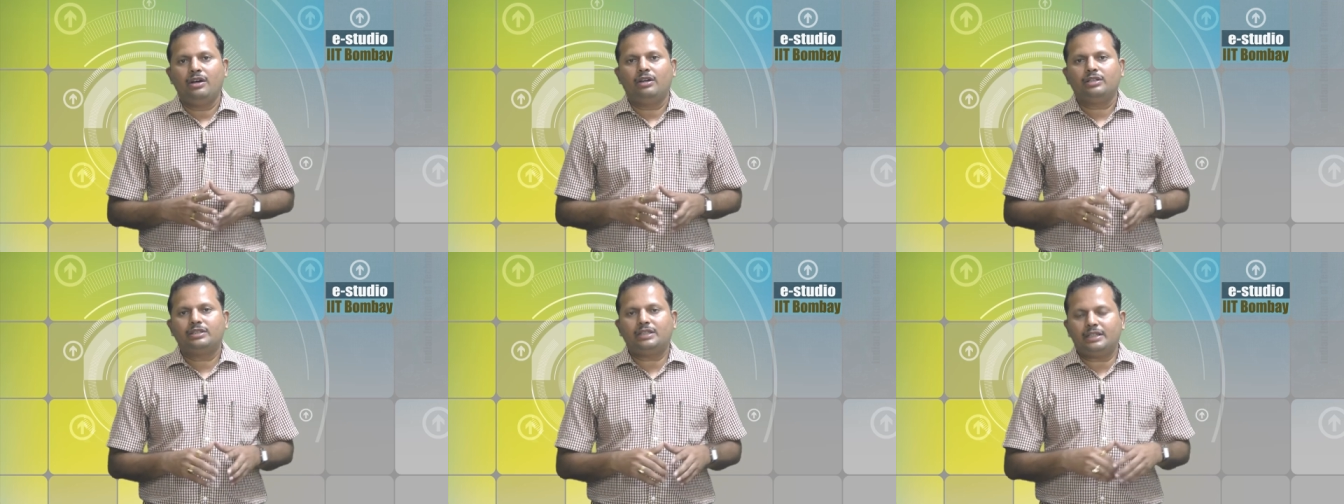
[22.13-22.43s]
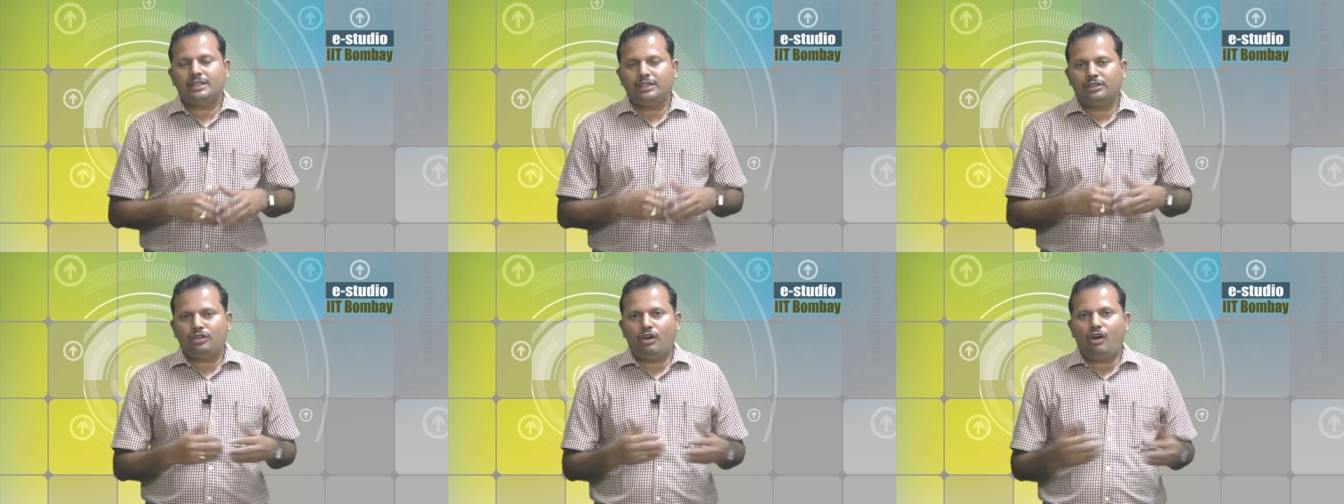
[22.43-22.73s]

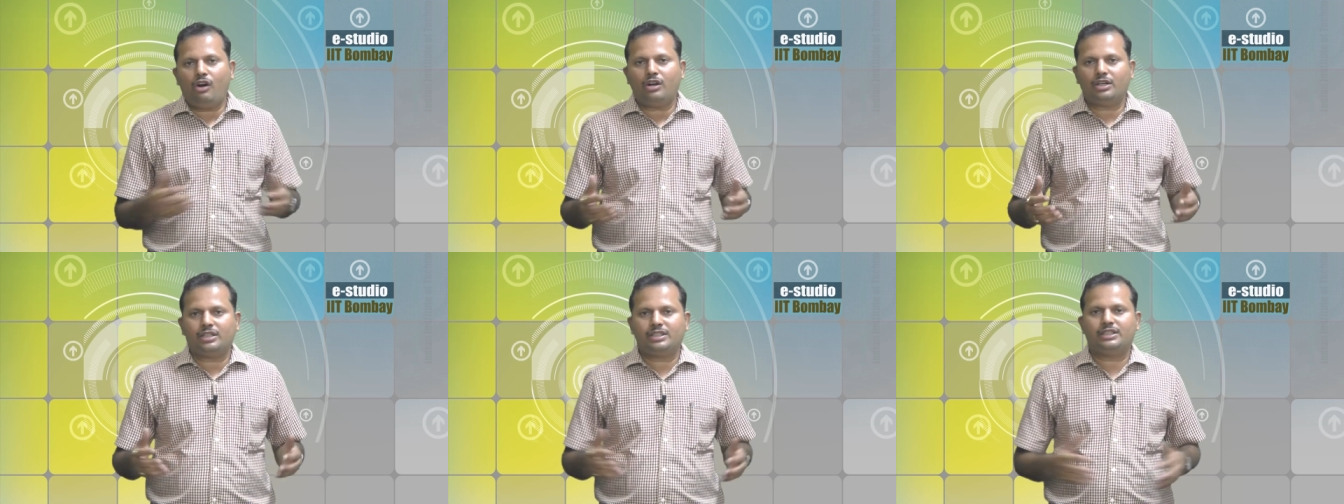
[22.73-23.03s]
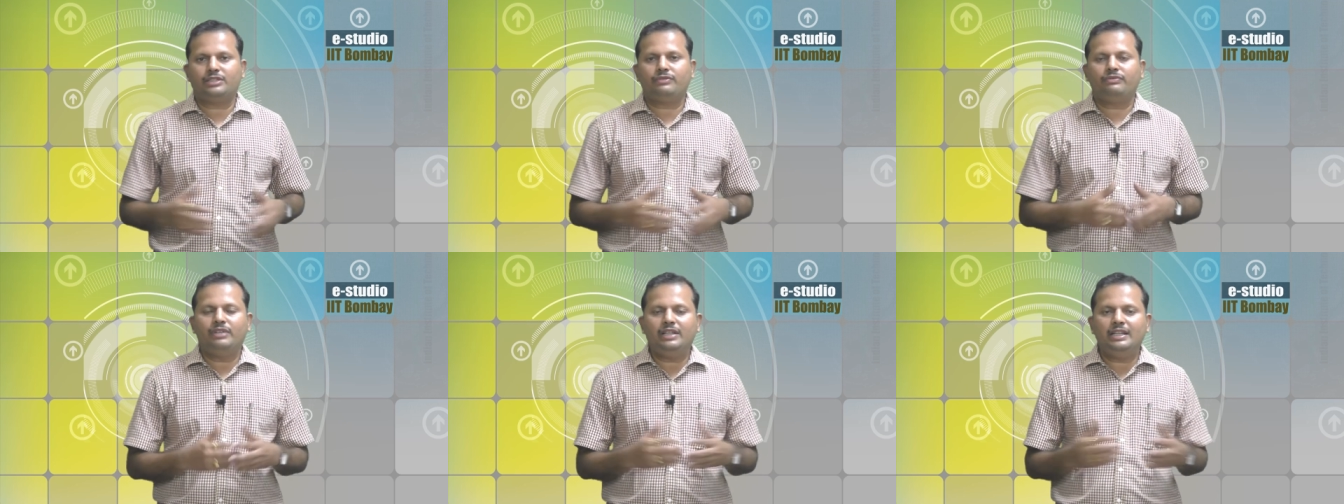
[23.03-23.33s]
certain
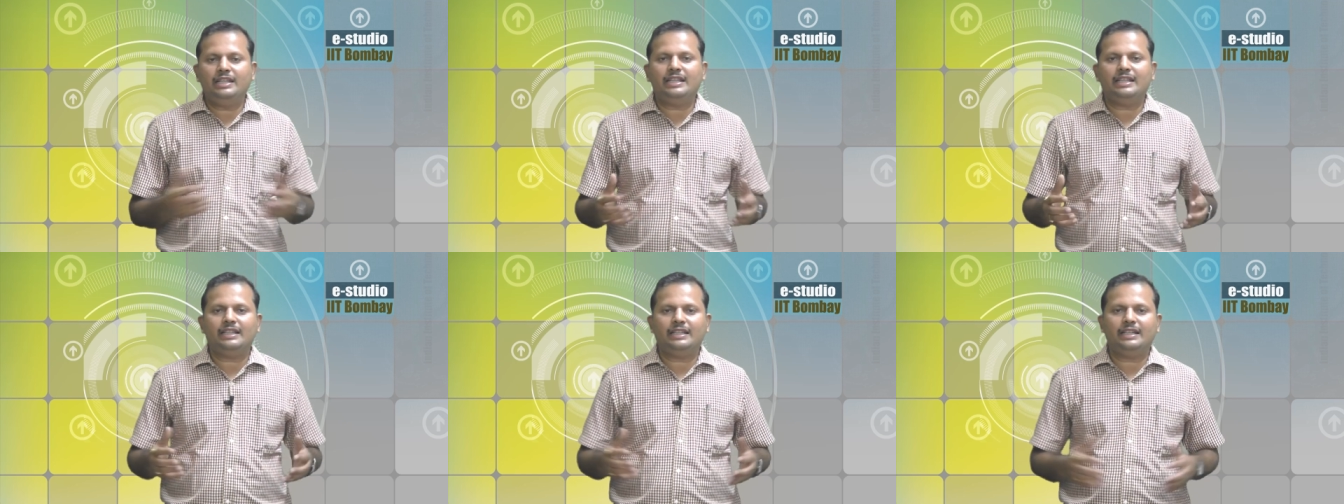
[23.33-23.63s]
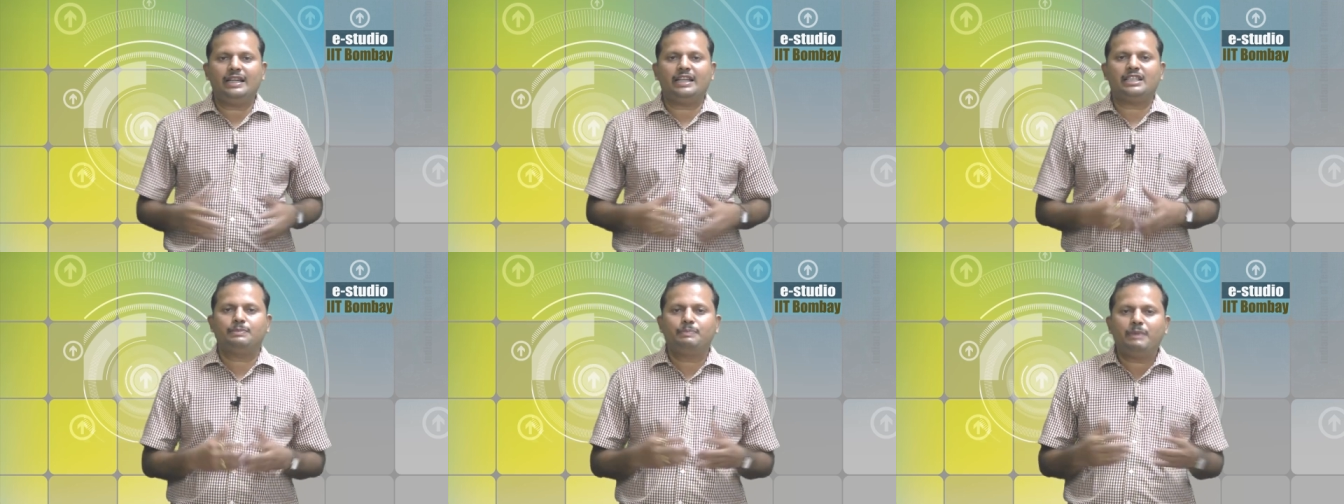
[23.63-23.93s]
thoughts, feeling,
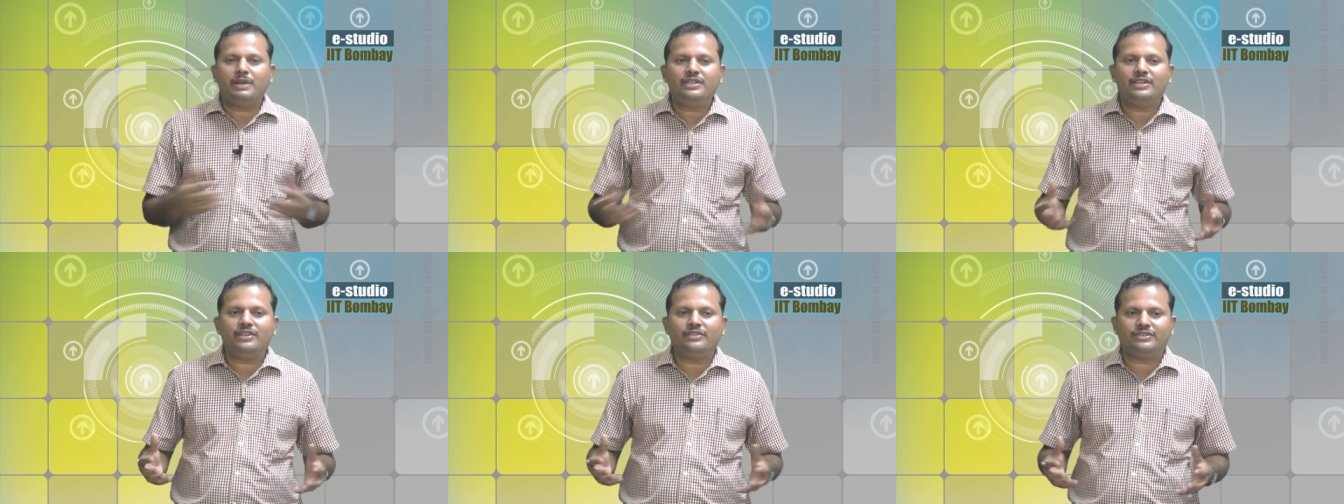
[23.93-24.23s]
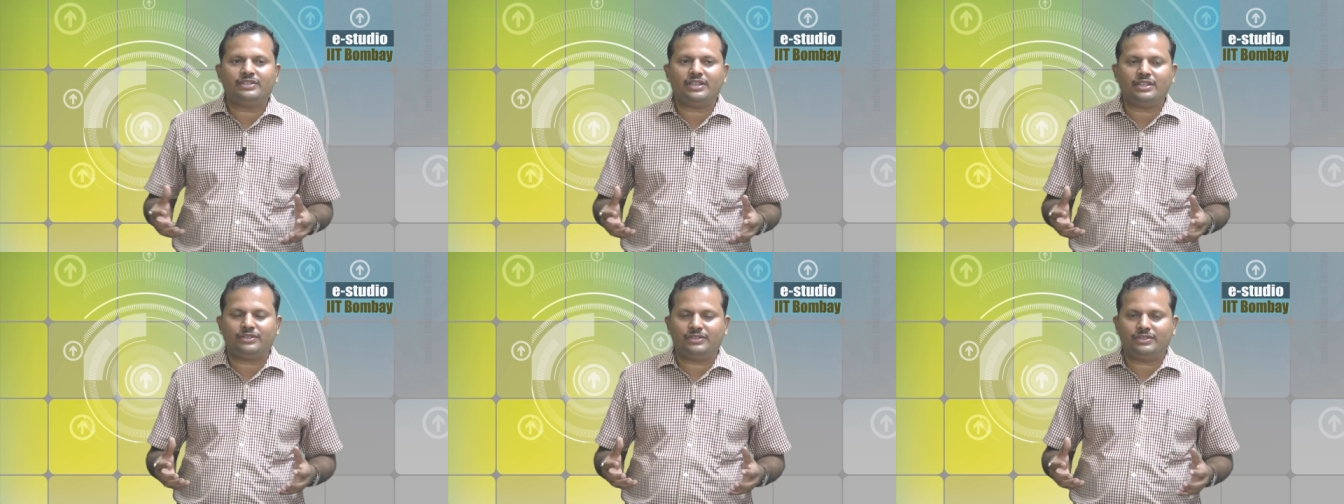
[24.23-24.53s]

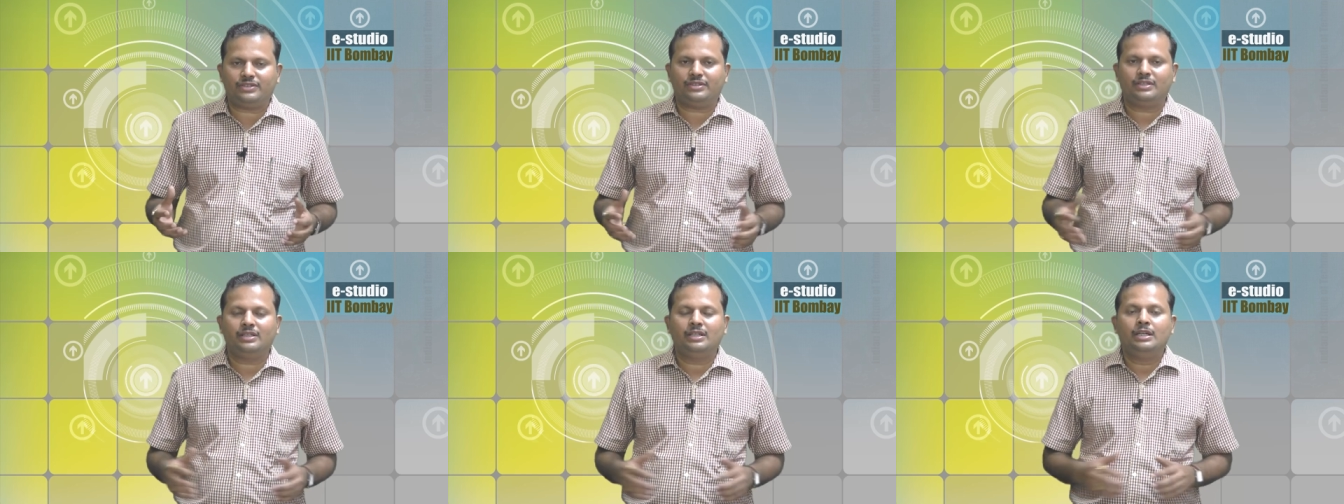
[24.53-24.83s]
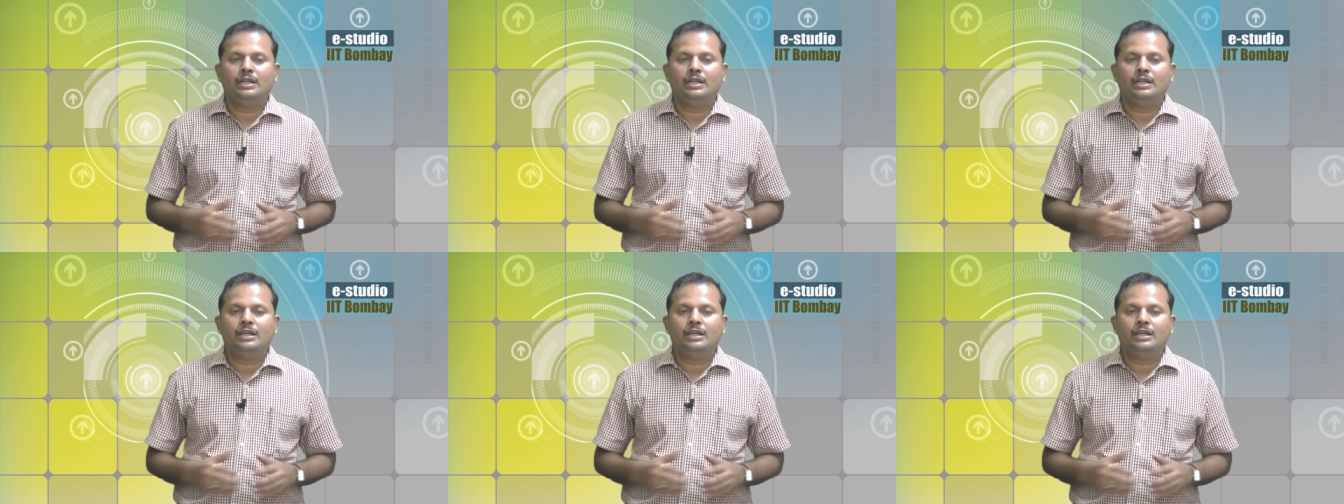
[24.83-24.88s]
experiences.